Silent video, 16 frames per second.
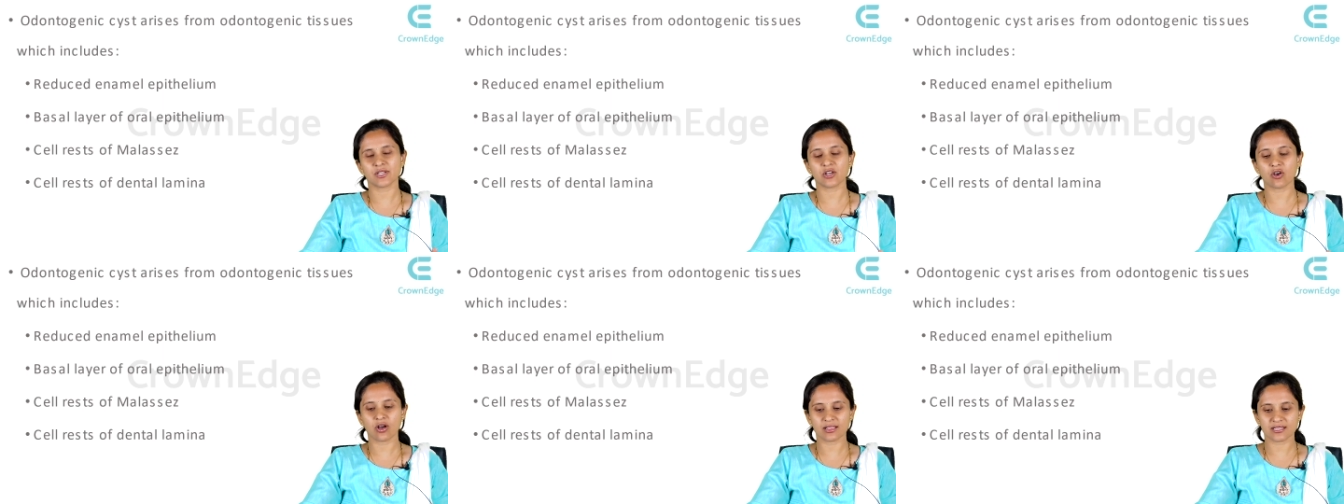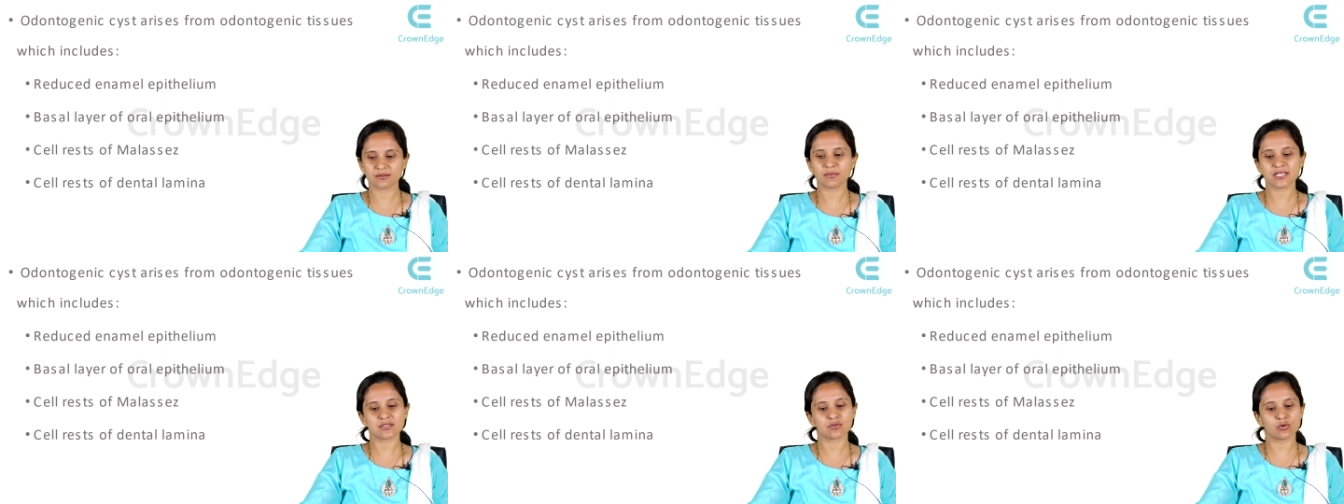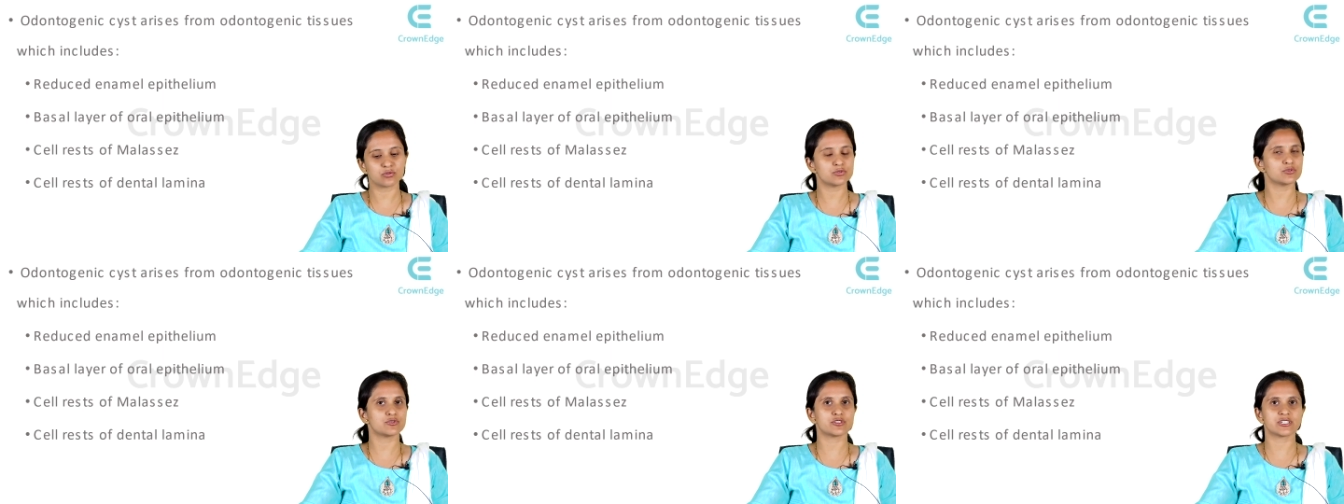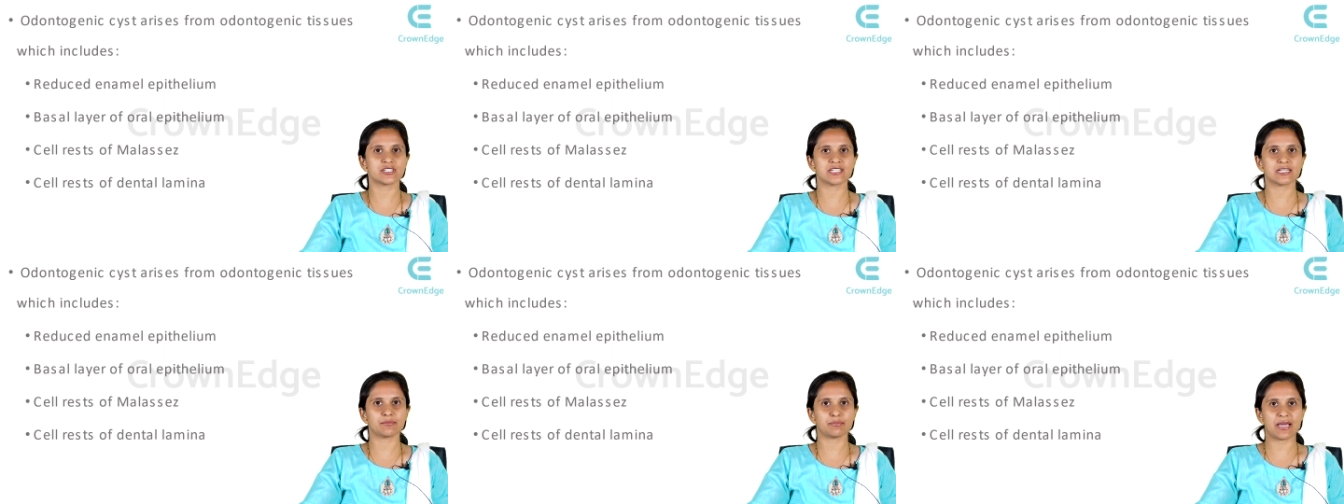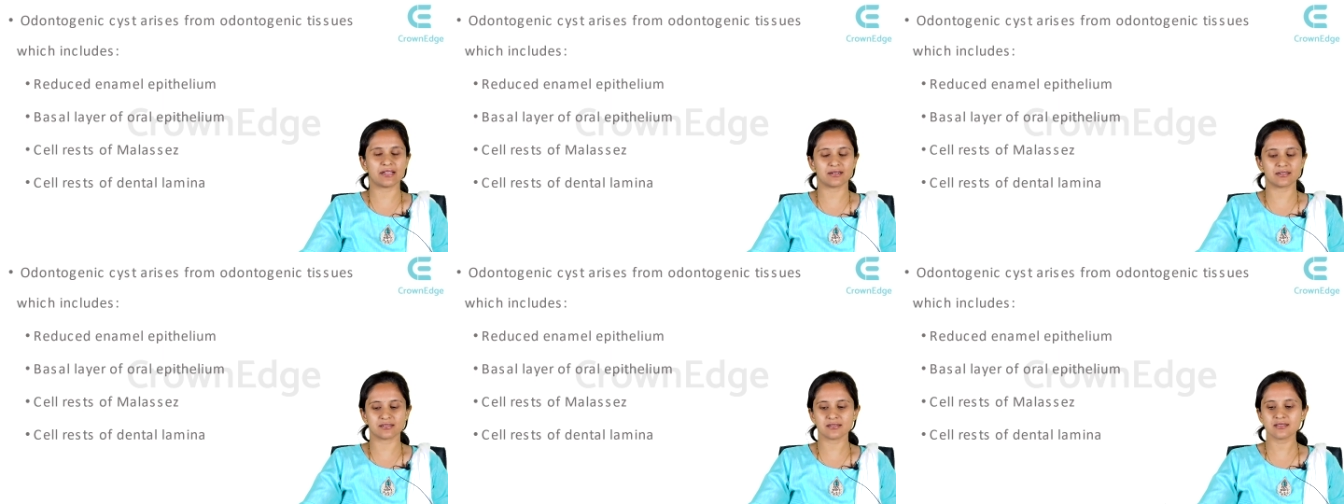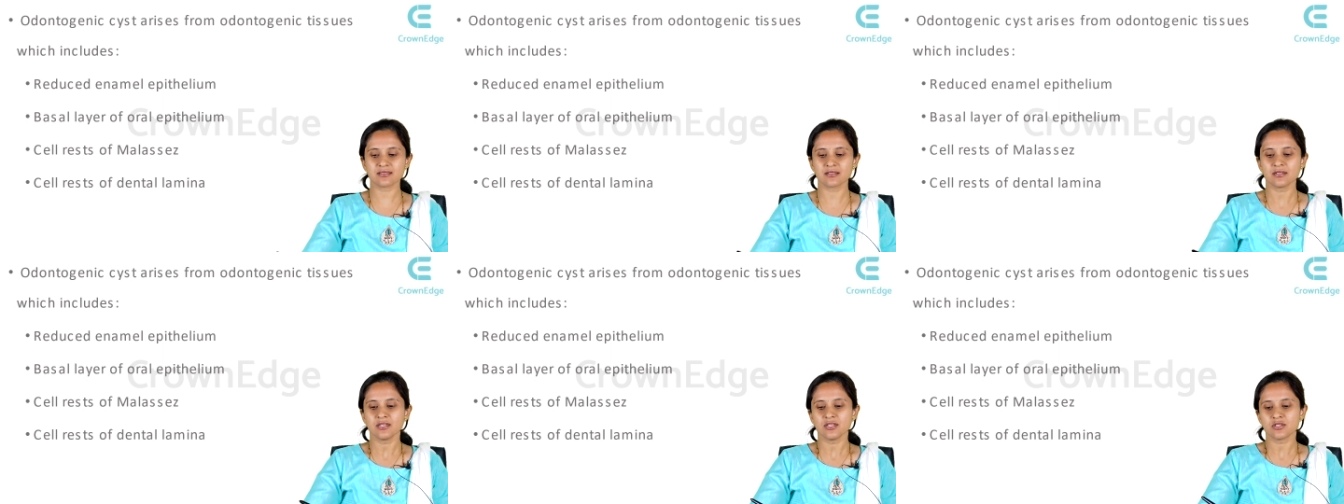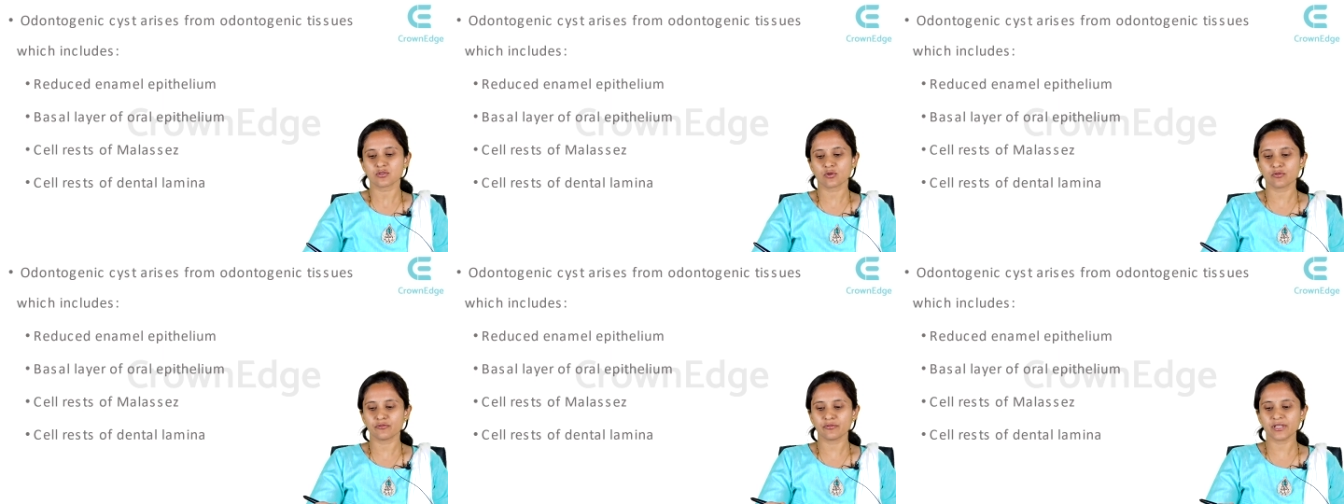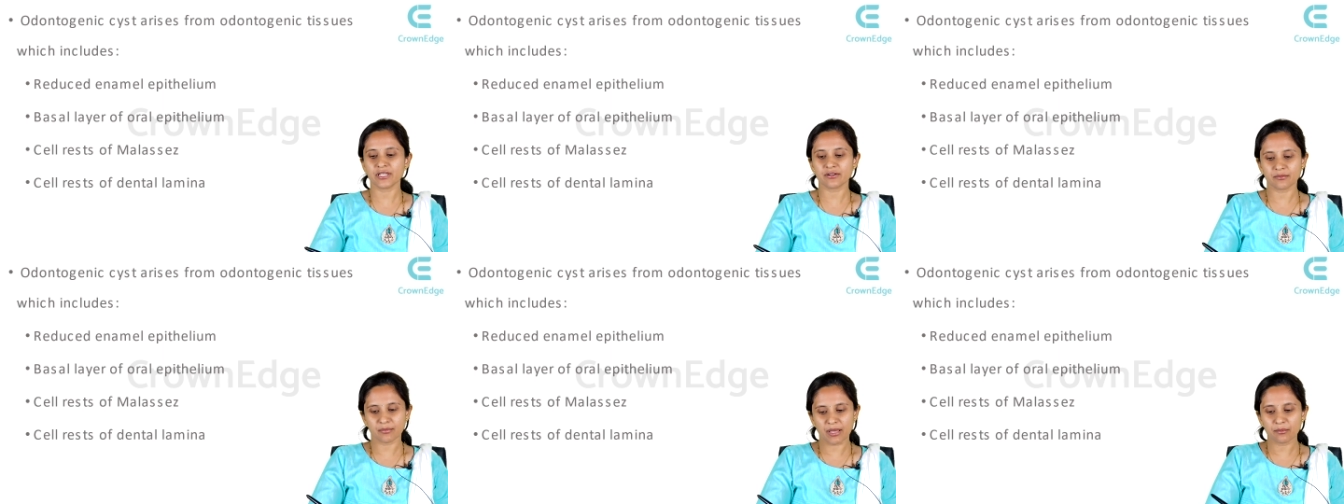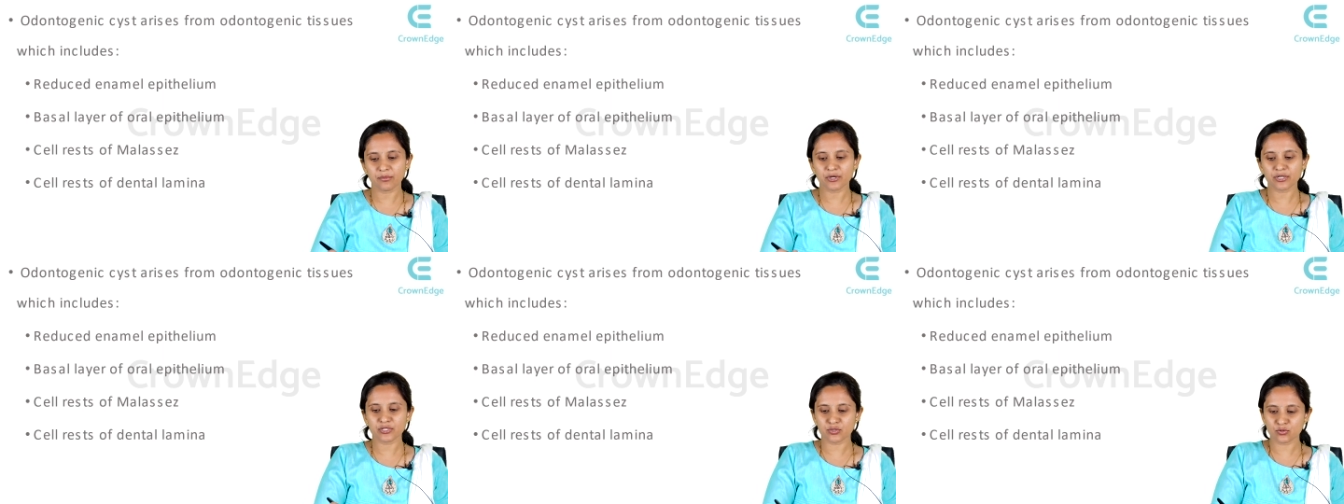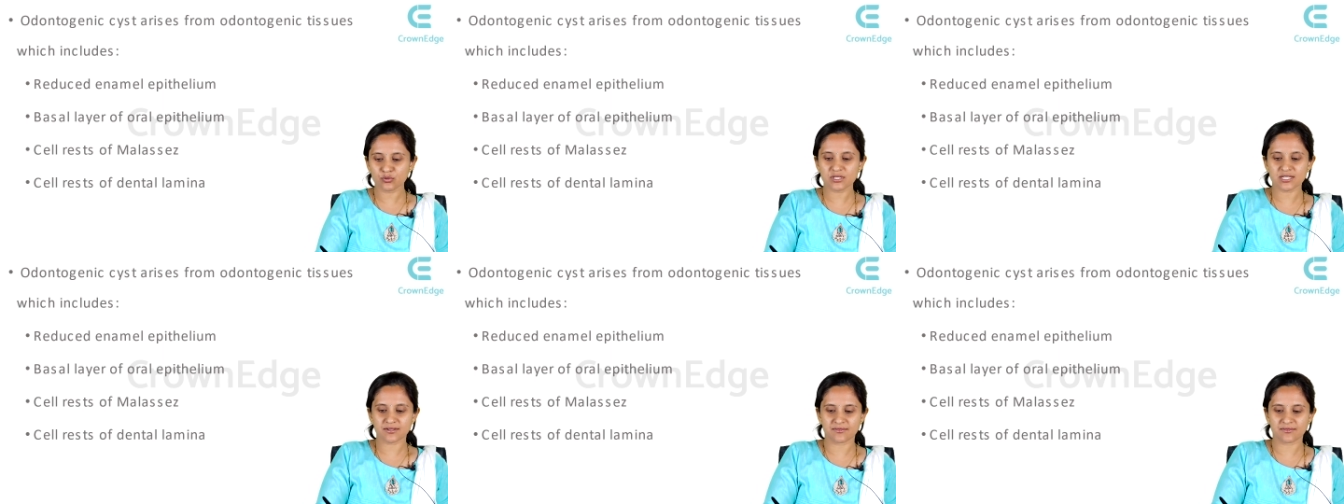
we call them as odontogenic apparatus. So, if we remember tooth